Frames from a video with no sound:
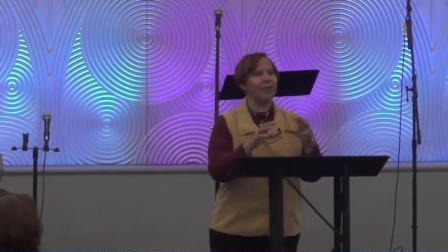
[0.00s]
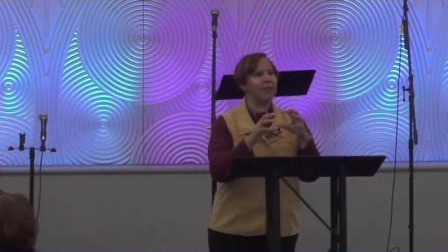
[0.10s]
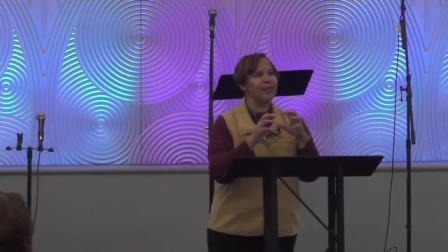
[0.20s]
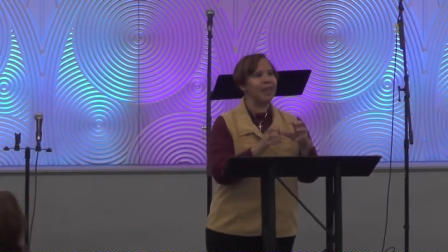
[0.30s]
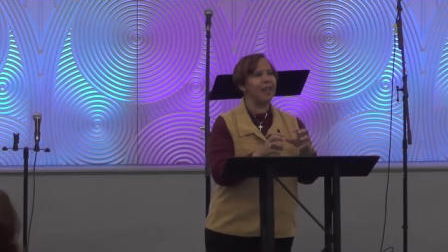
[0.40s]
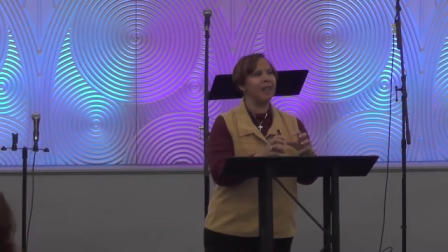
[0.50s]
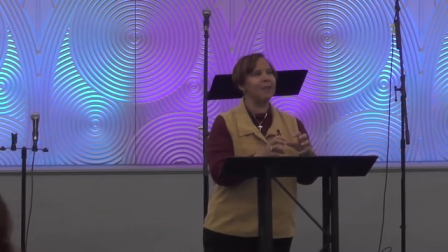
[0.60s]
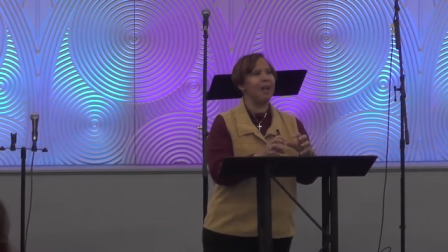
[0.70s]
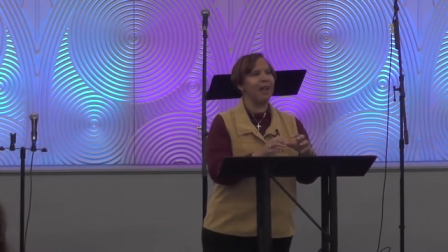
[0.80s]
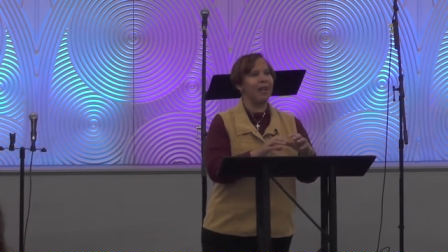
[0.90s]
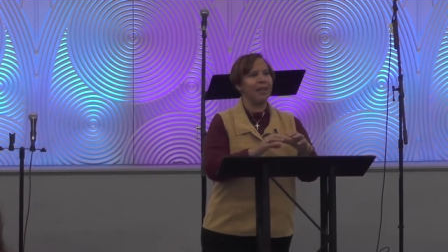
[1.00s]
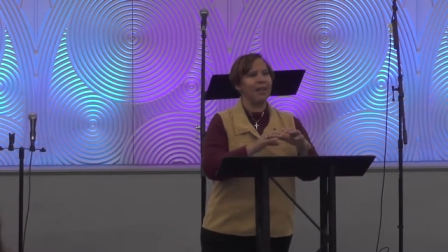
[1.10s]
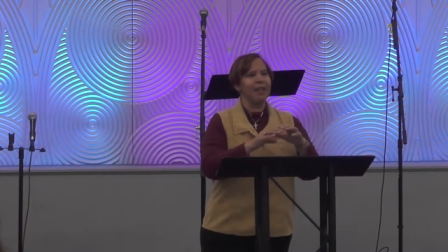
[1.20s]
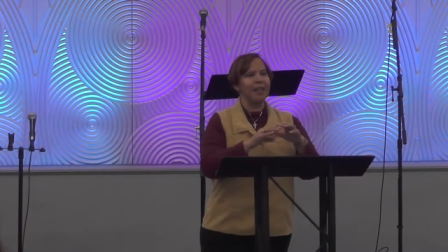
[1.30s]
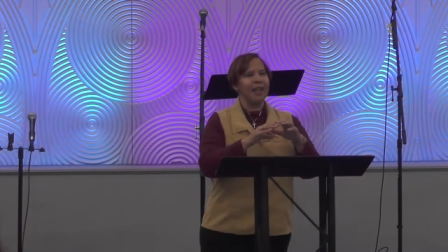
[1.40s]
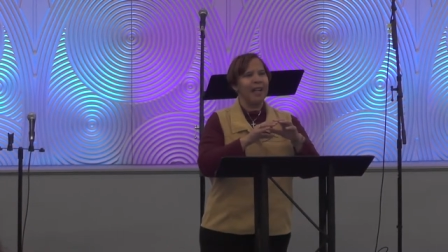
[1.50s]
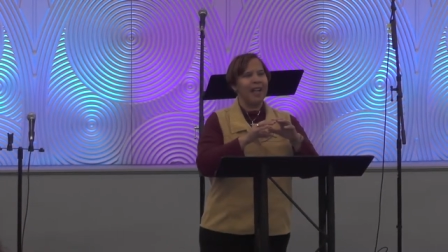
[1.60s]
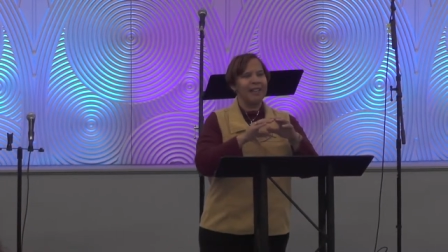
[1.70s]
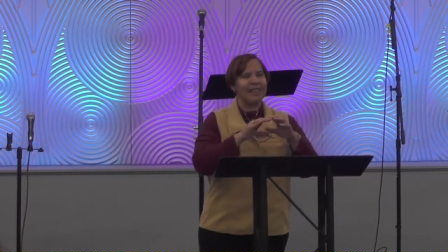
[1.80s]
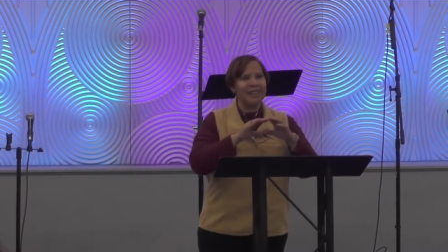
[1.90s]
every time I,
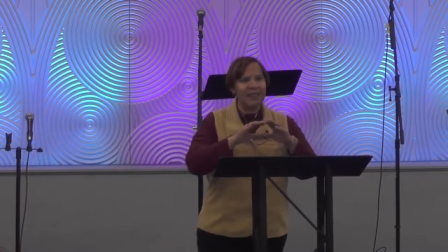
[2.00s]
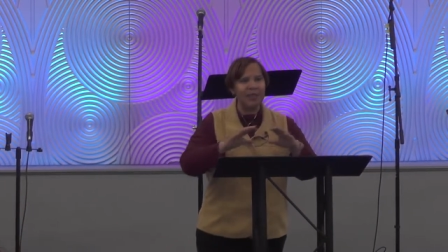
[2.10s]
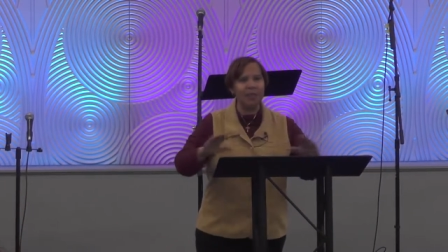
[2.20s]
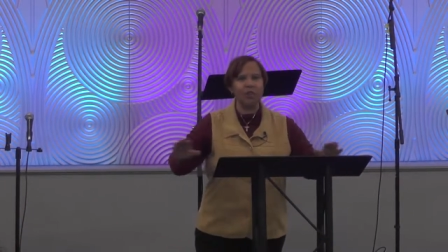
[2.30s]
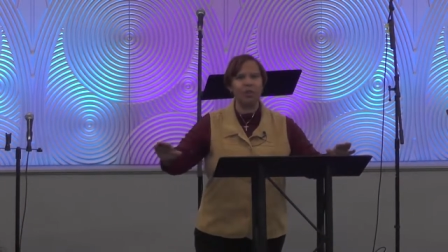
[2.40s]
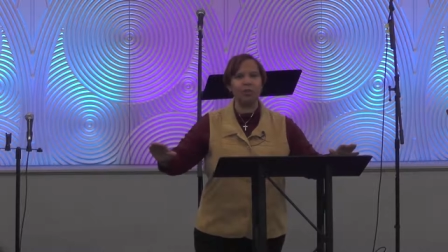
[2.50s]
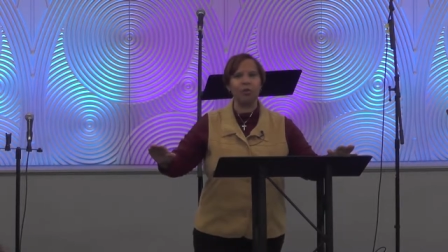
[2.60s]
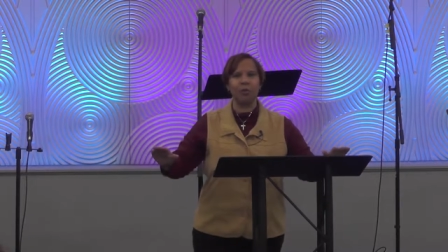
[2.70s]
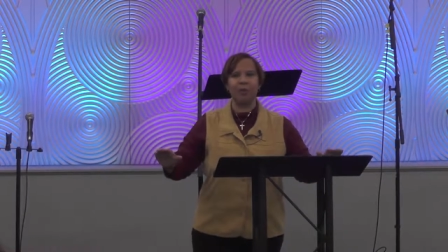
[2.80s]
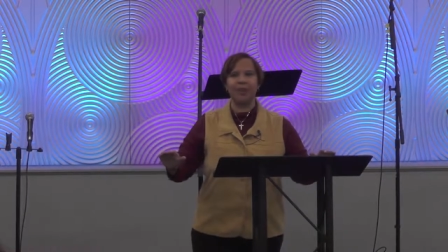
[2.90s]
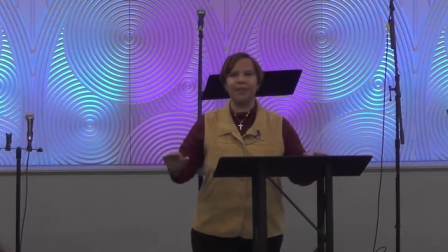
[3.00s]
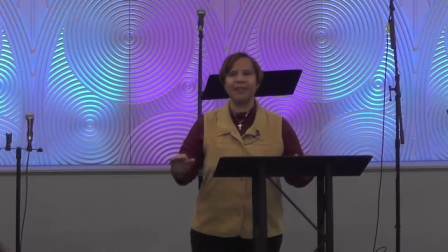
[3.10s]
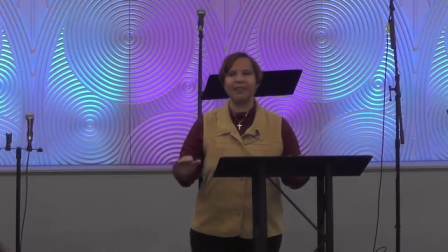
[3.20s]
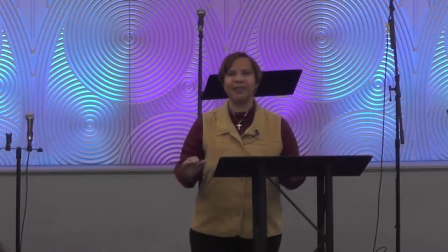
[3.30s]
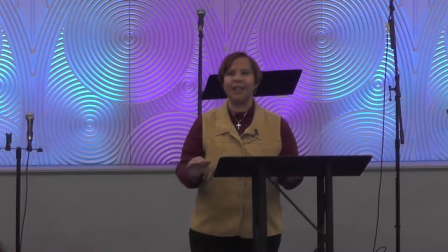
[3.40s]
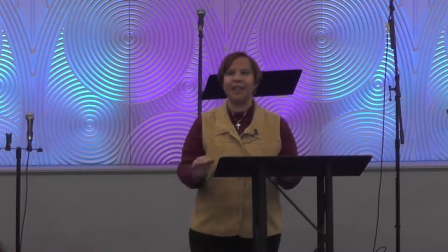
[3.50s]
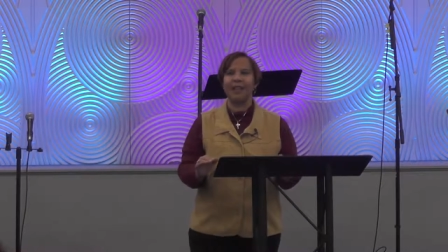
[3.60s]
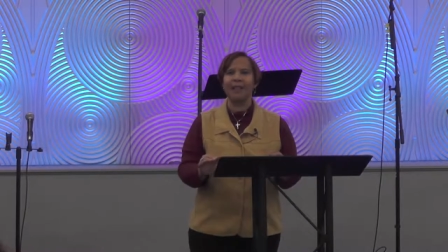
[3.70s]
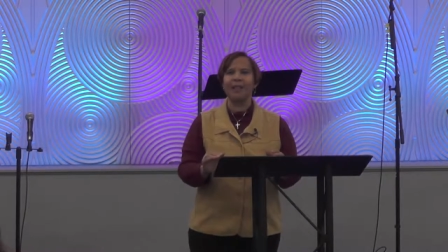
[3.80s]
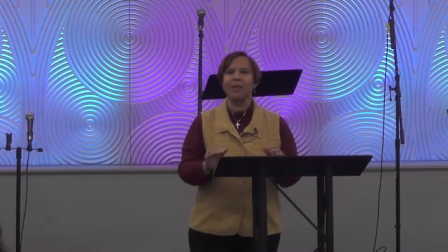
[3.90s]
I see the church the way it is
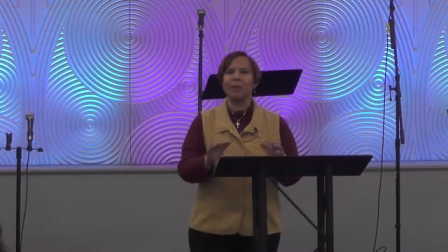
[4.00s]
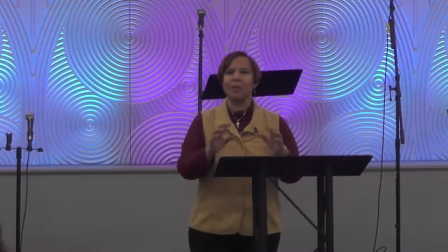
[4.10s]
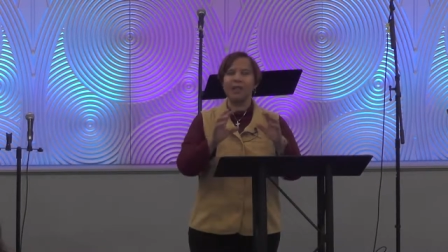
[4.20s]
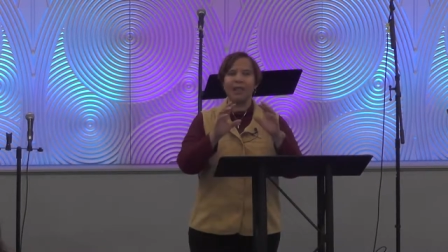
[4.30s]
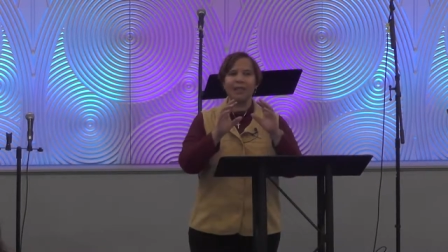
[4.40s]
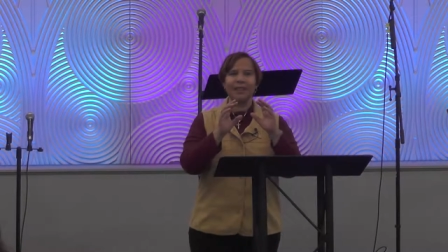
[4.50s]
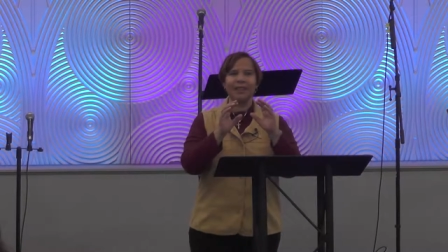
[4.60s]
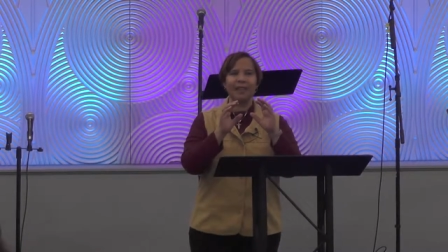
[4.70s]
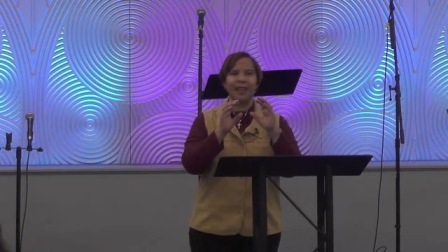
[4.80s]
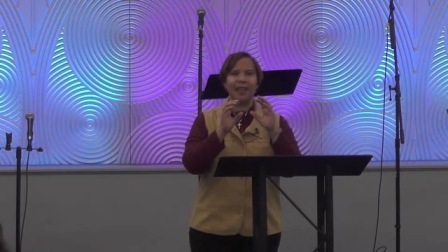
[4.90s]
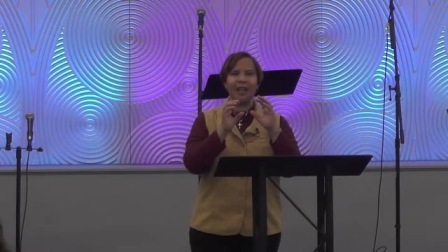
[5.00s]
today because